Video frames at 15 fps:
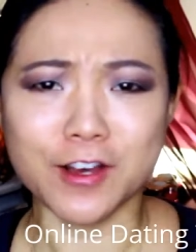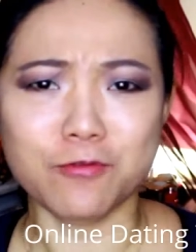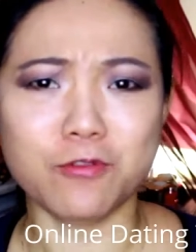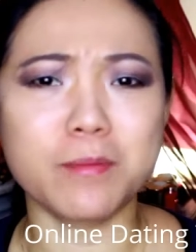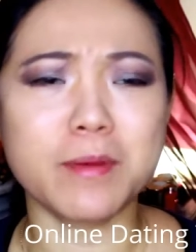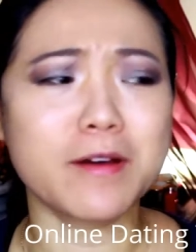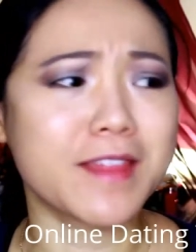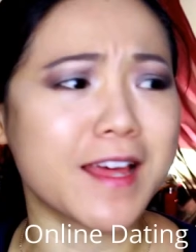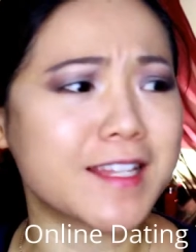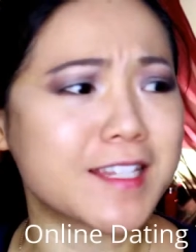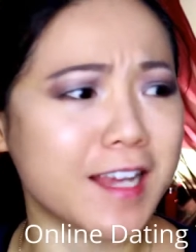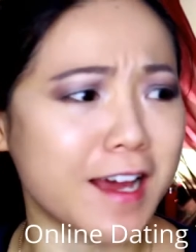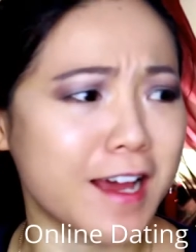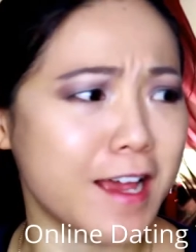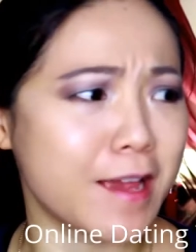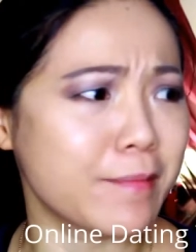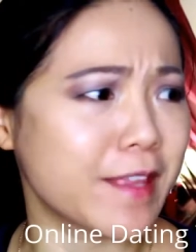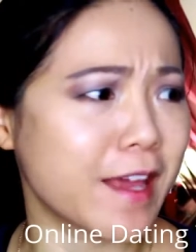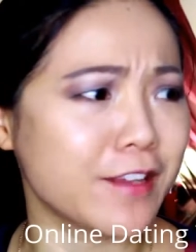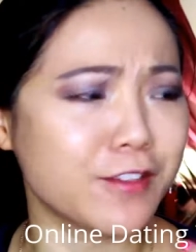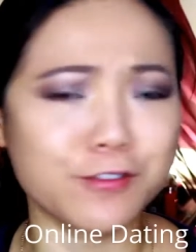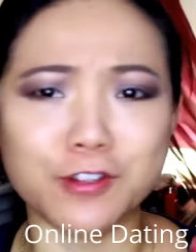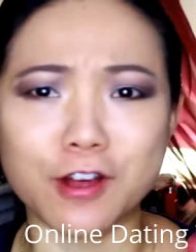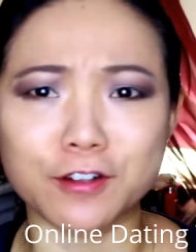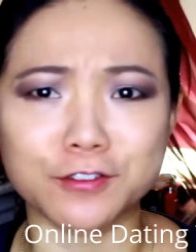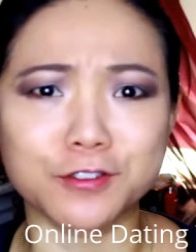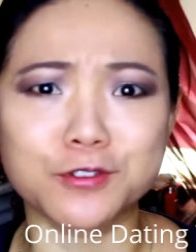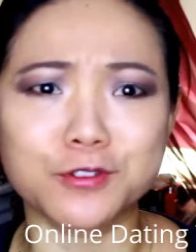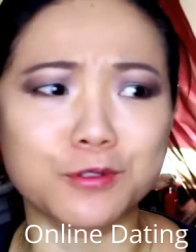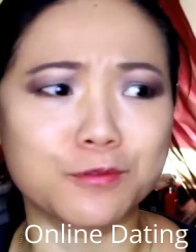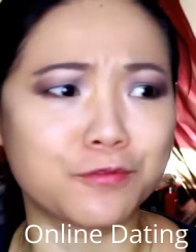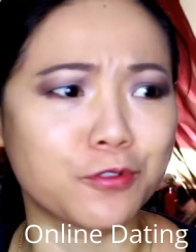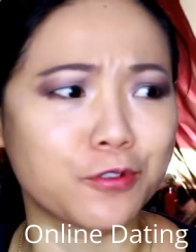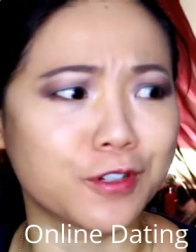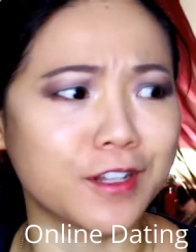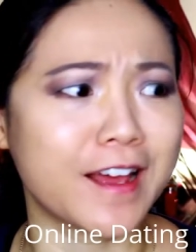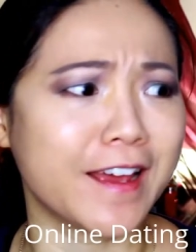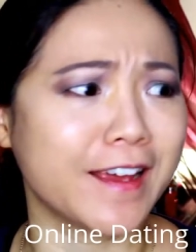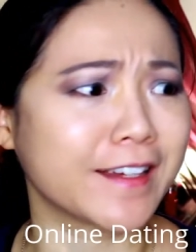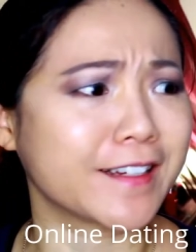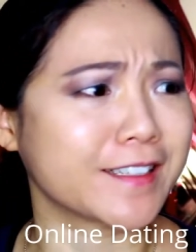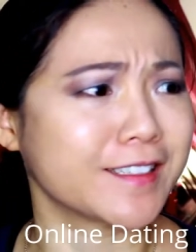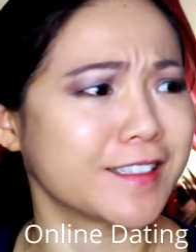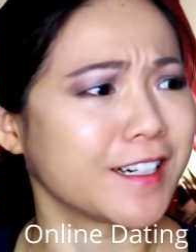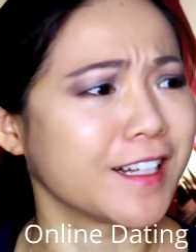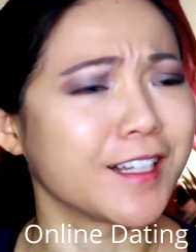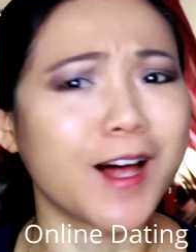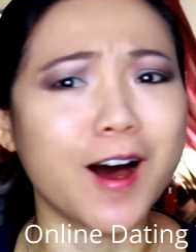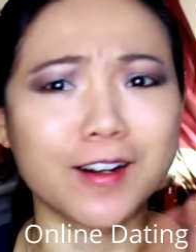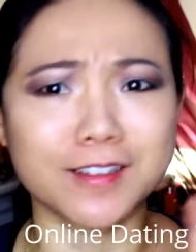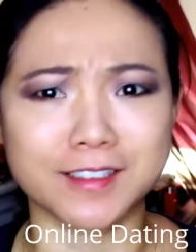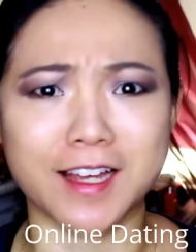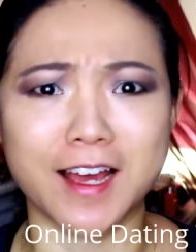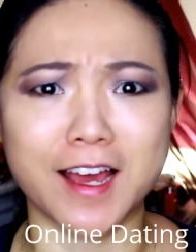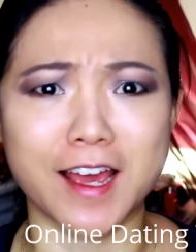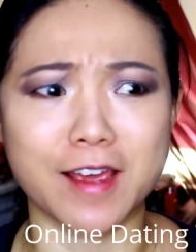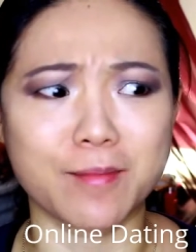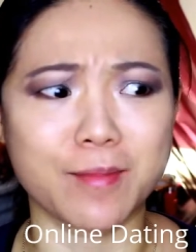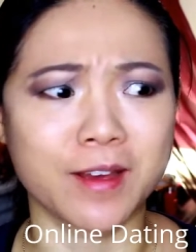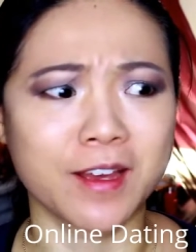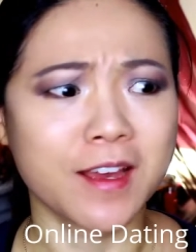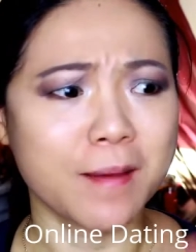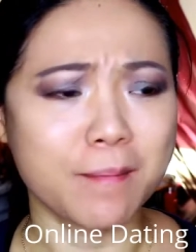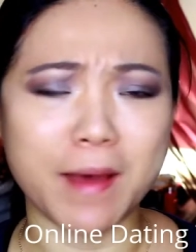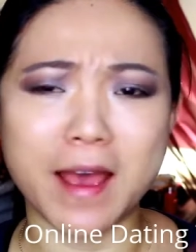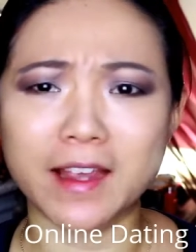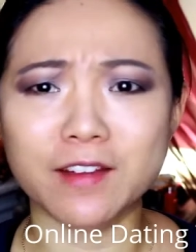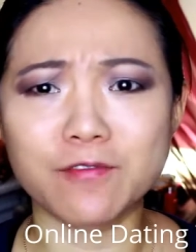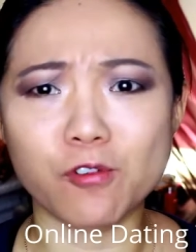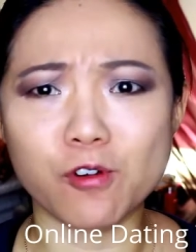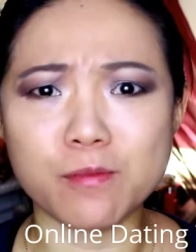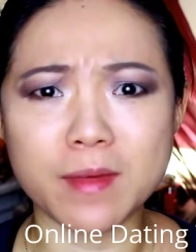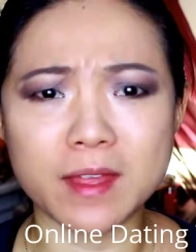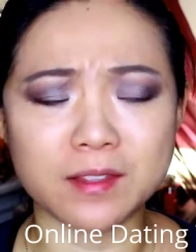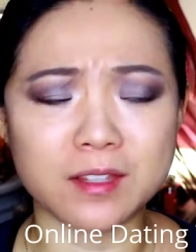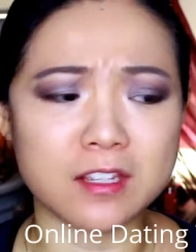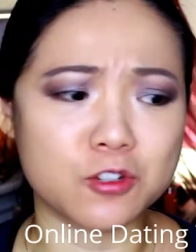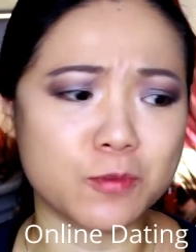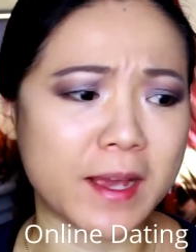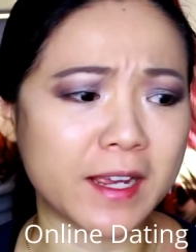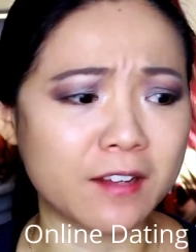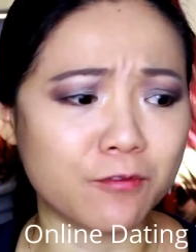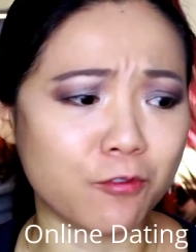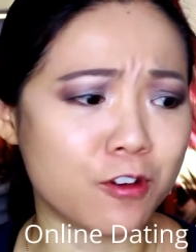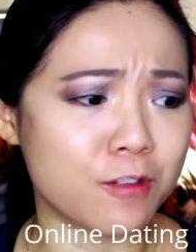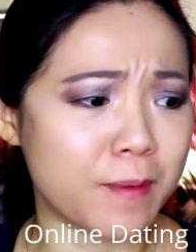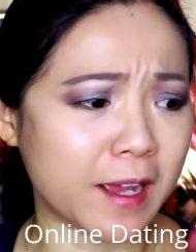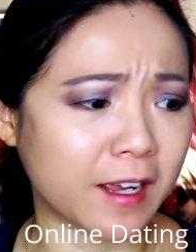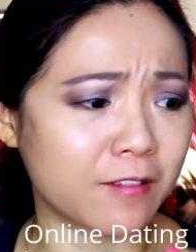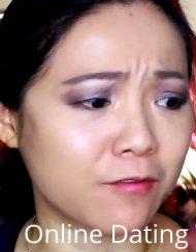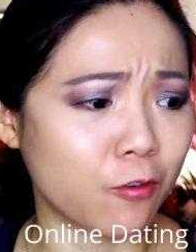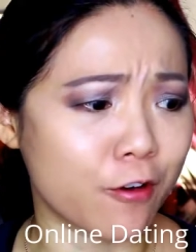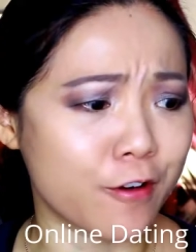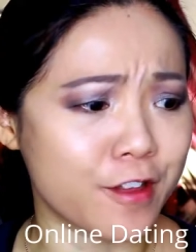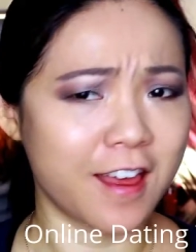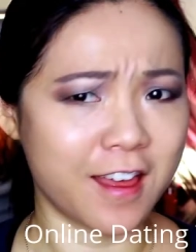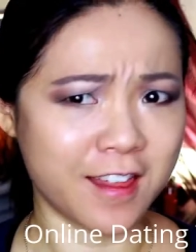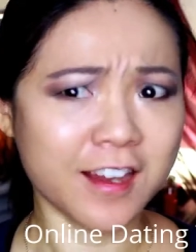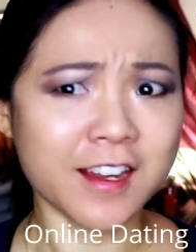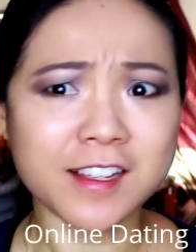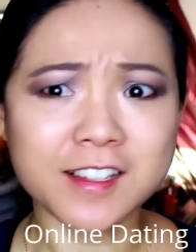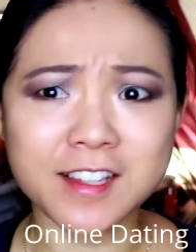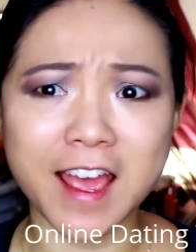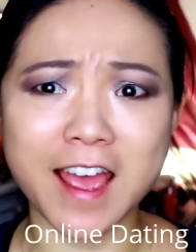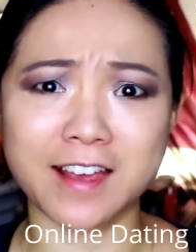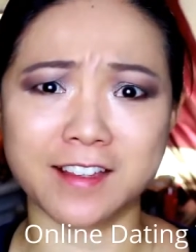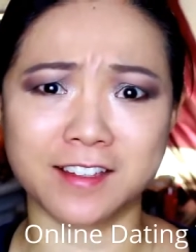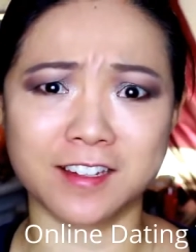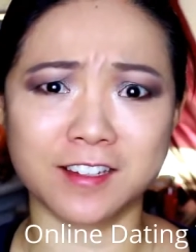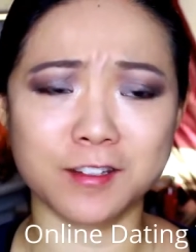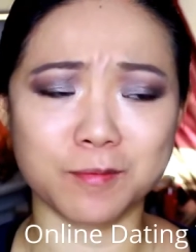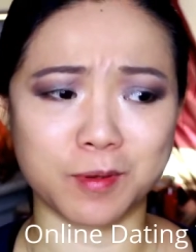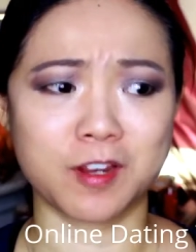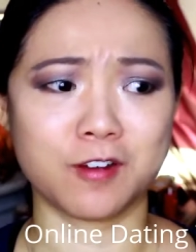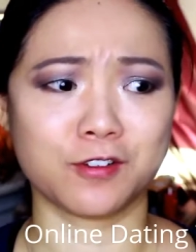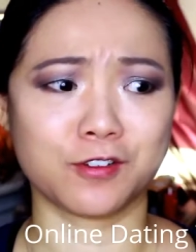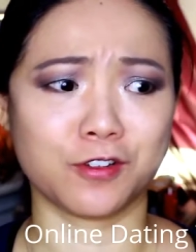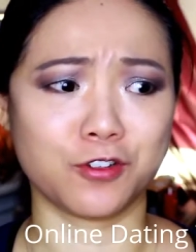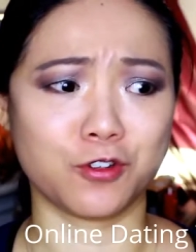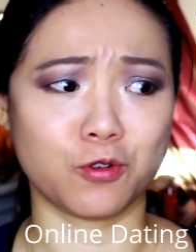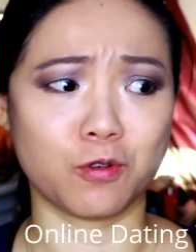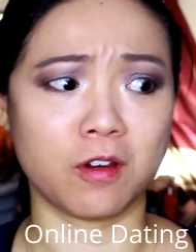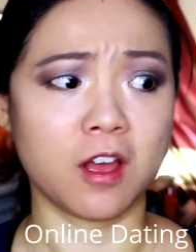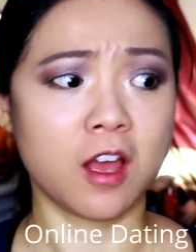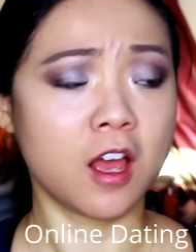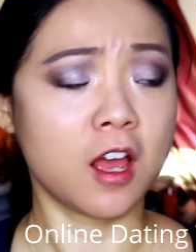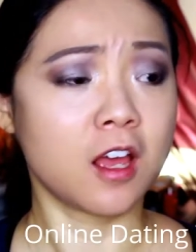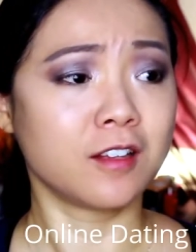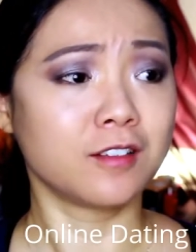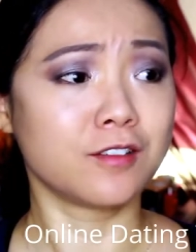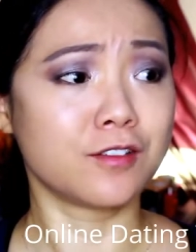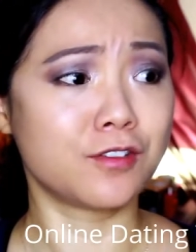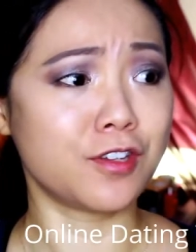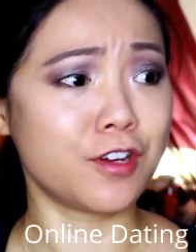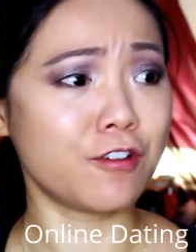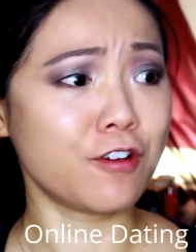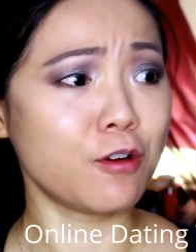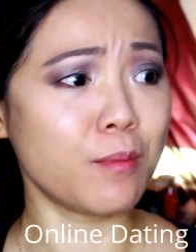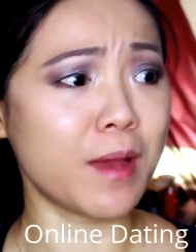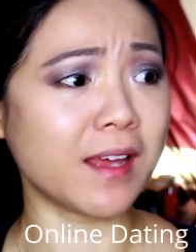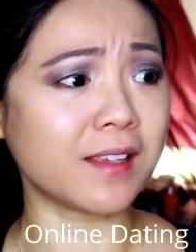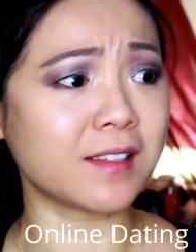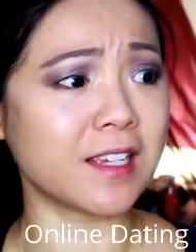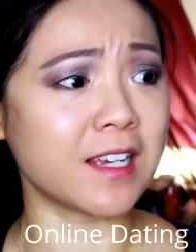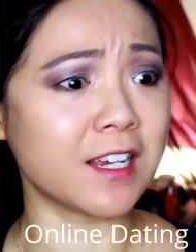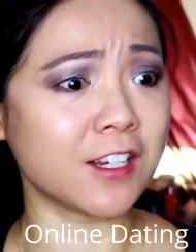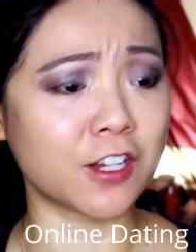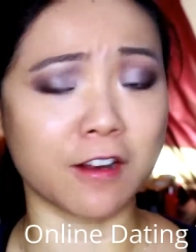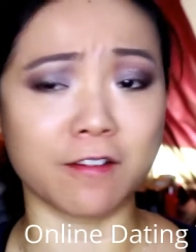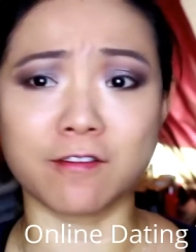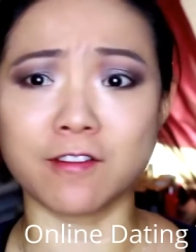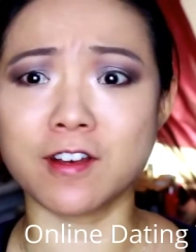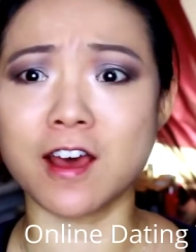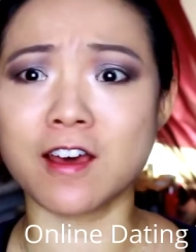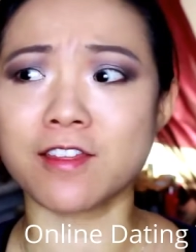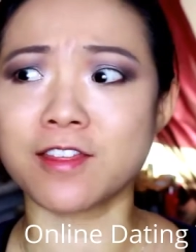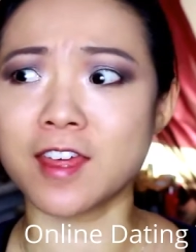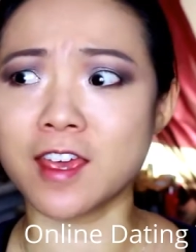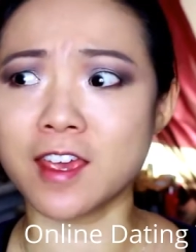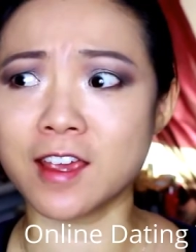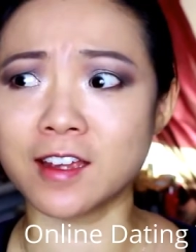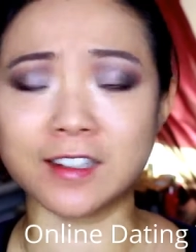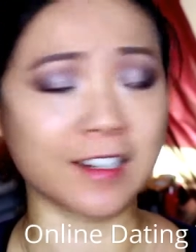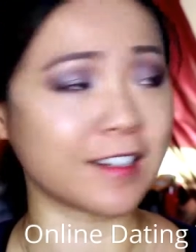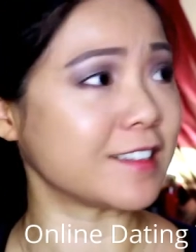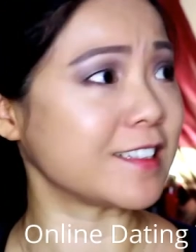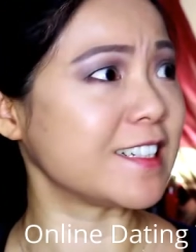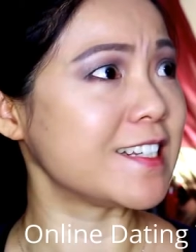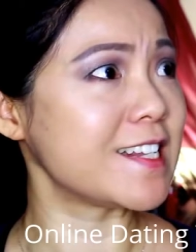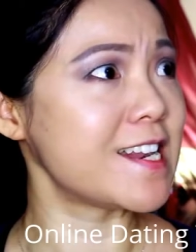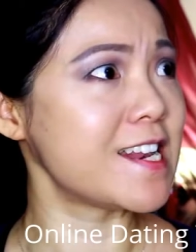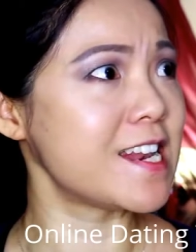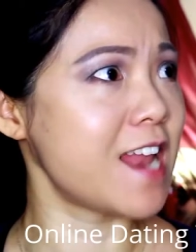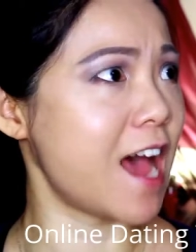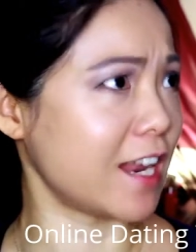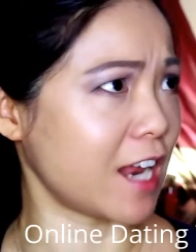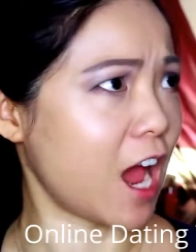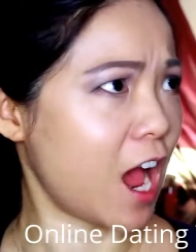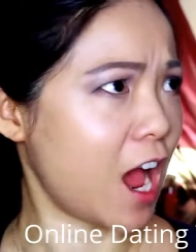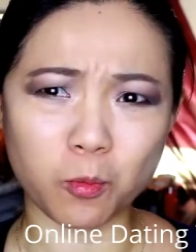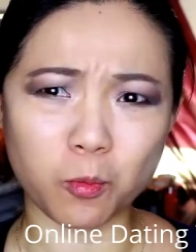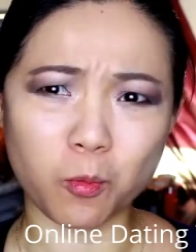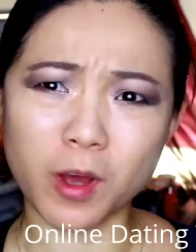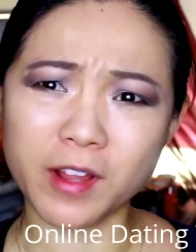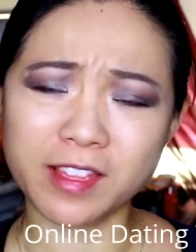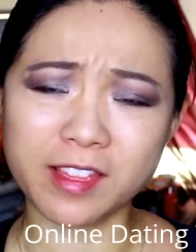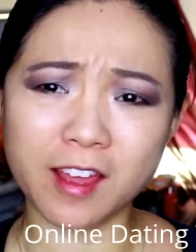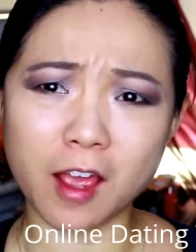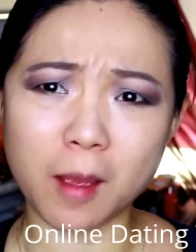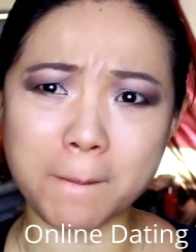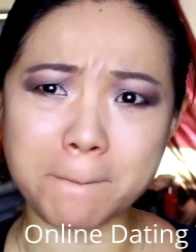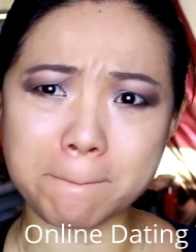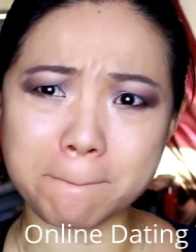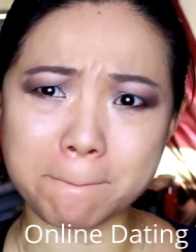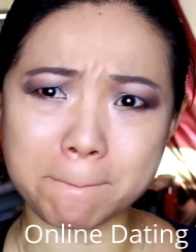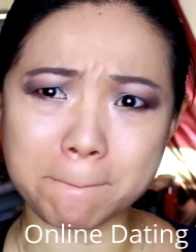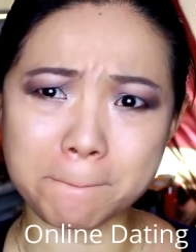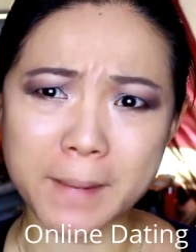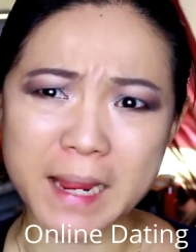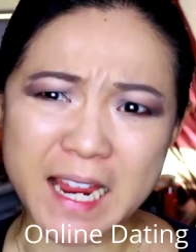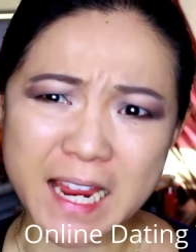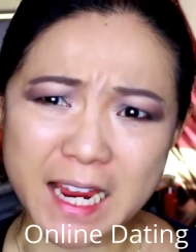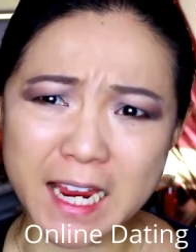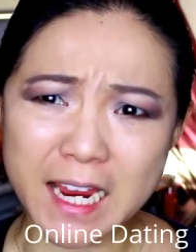What about that time that you talked to a dude for like a long time? Back and forth message, back and forth, and then his ass disappears on you. Zero message, nothing, nada. What the beep?